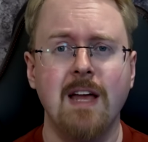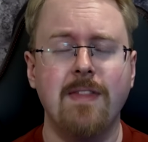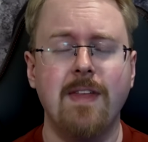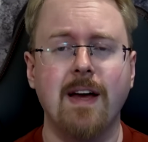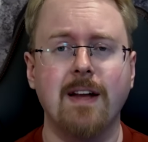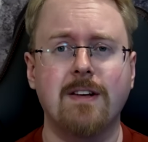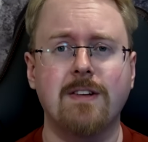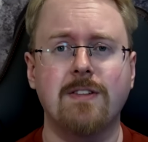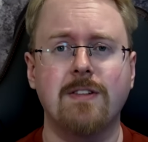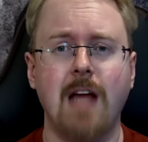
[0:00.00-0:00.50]

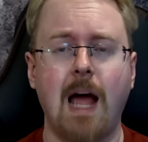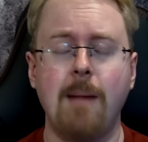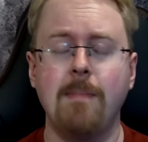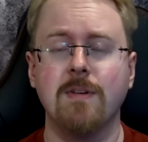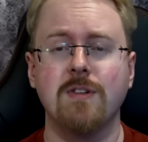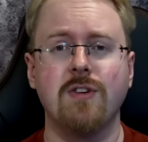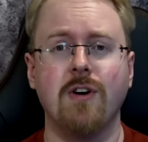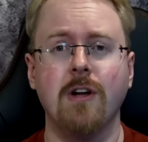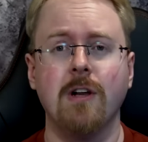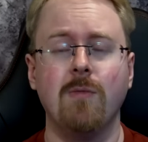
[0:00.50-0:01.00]
that
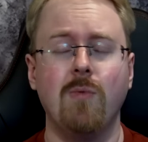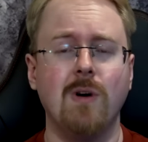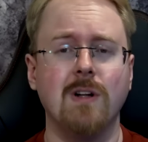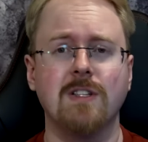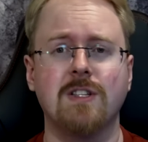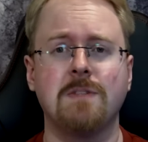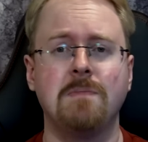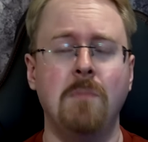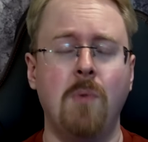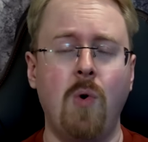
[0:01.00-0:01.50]
Amazon
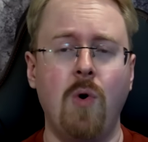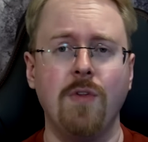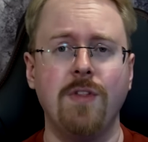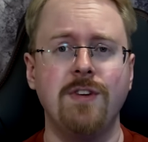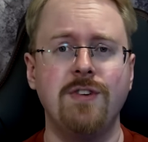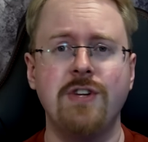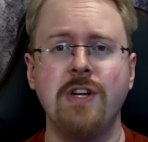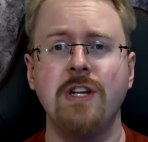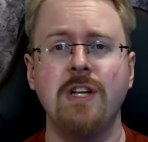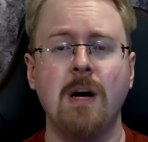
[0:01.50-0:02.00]
wants more
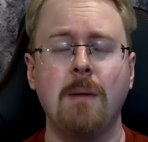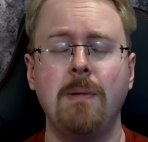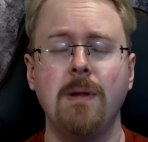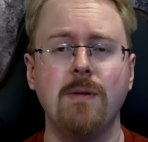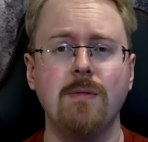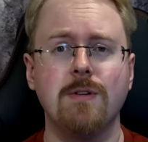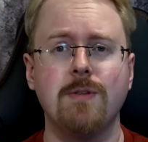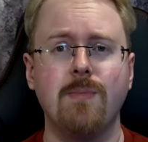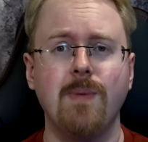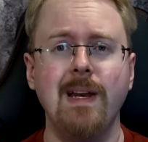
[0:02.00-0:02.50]
than
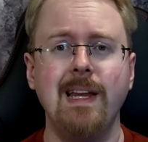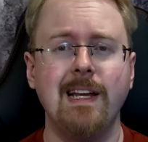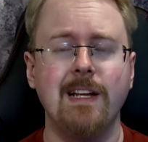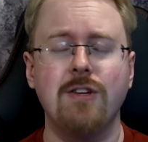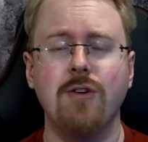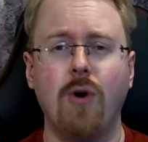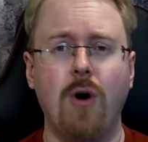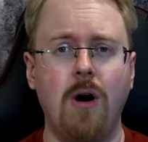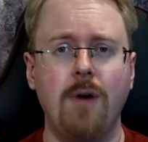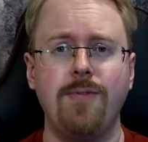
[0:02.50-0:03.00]
GW is willing
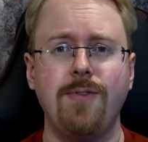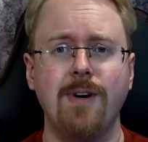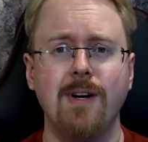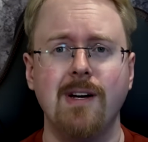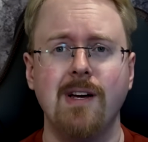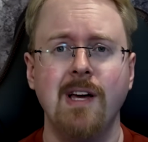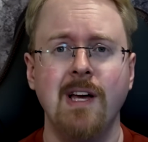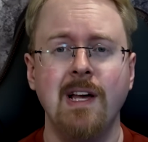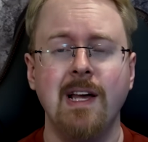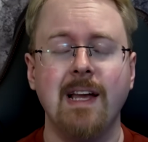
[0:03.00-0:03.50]
to
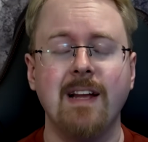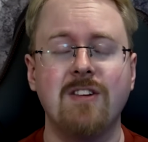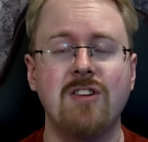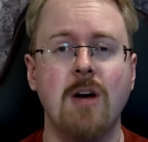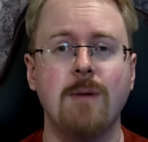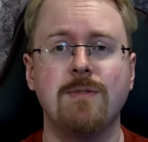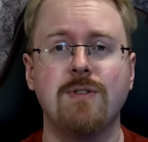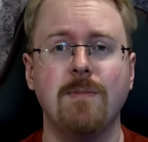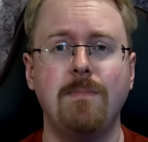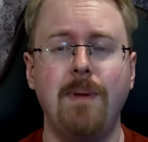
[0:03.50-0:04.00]
offer in
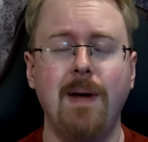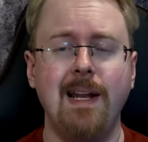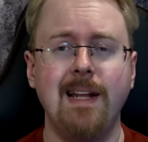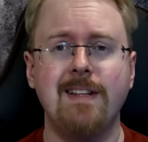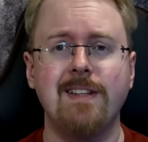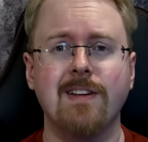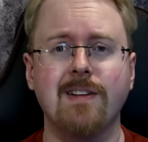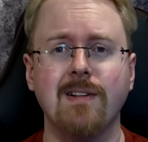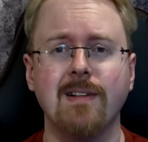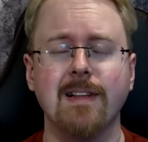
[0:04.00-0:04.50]
terms of
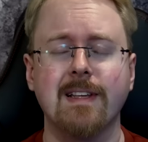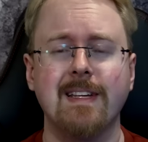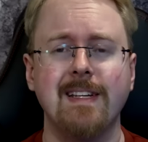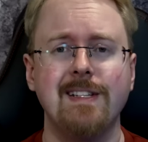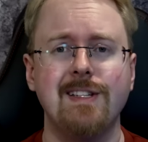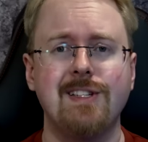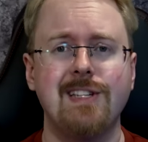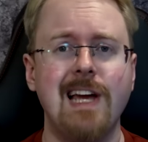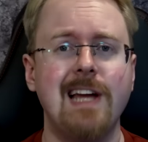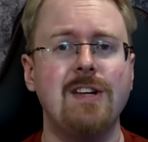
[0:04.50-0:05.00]
political
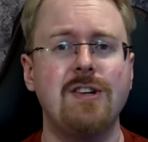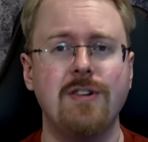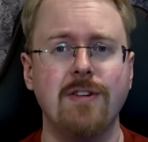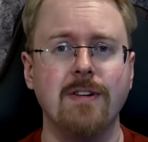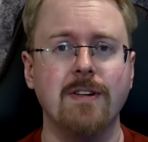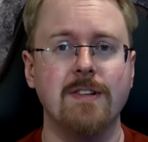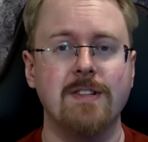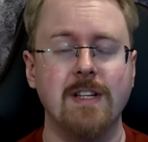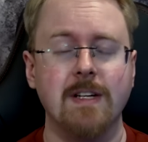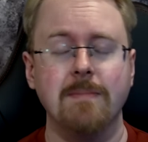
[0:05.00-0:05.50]

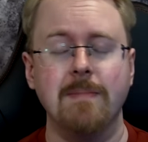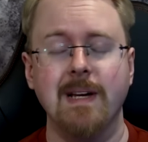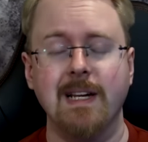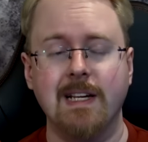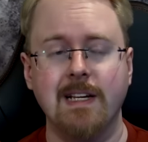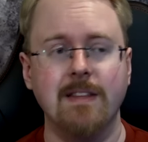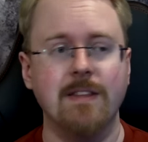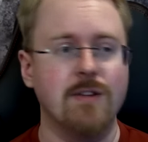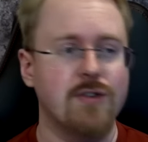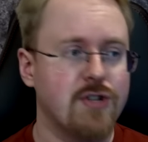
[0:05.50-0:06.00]
concessions in
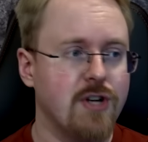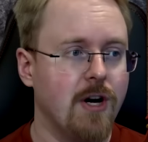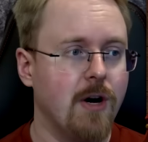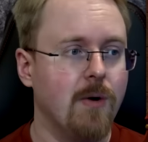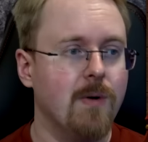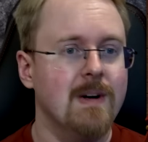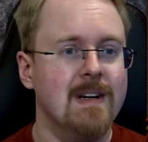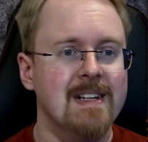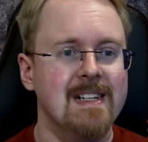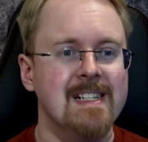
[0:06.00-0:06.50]
making the
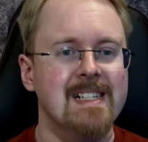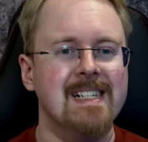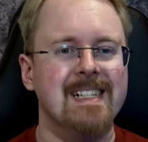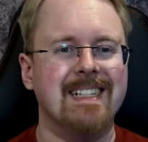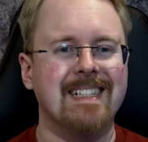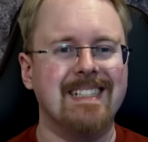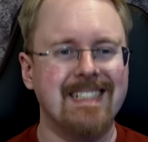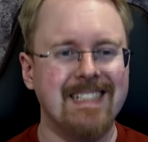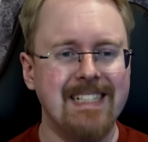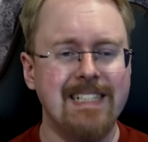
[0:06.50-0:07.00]
show
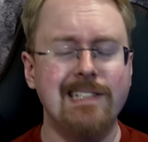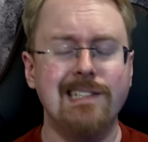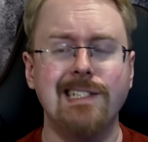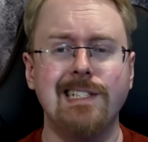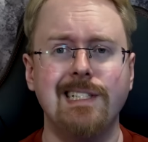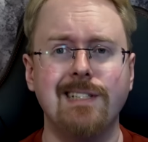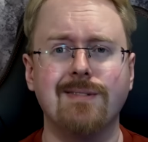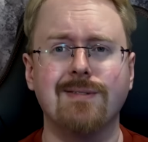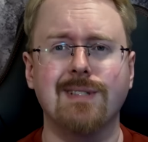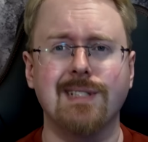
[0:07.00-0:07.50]

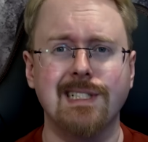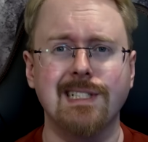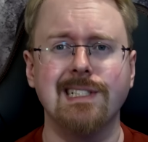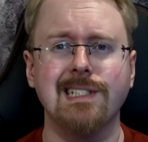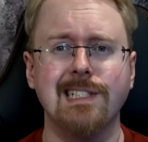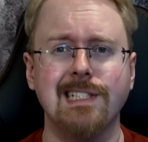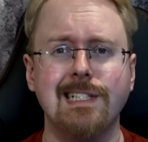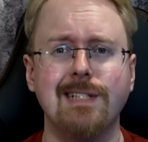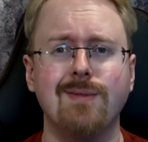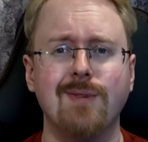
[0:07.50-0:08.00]
really,
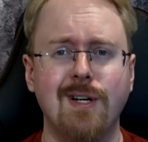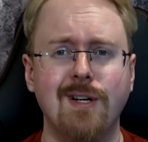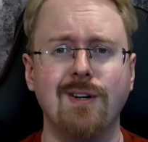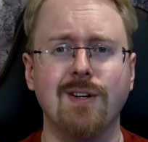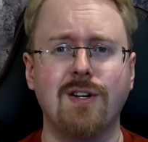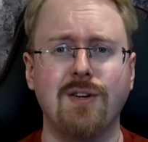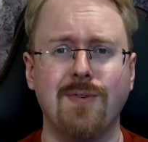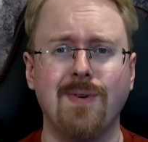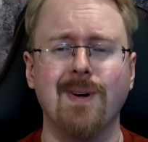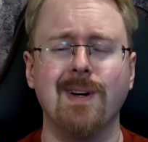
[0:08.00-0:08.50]
really
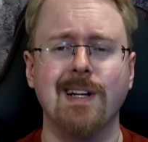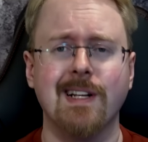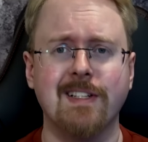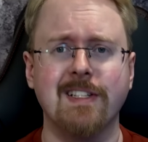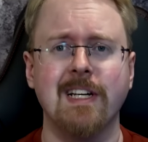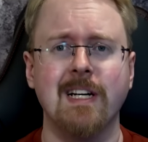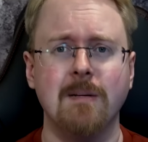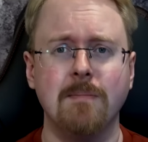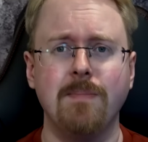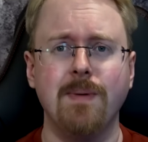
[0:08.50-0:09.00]
woke, for
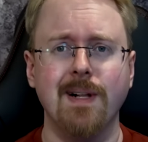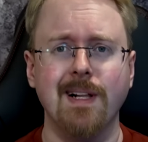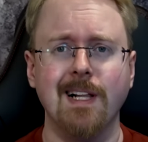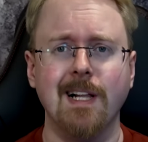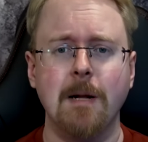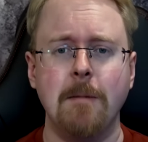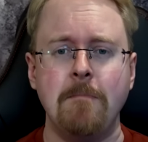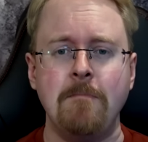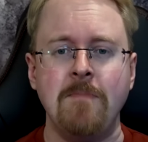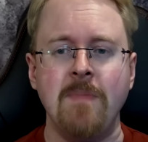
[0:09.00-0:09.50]

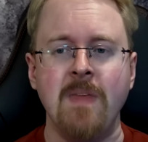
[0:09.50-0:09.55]
example.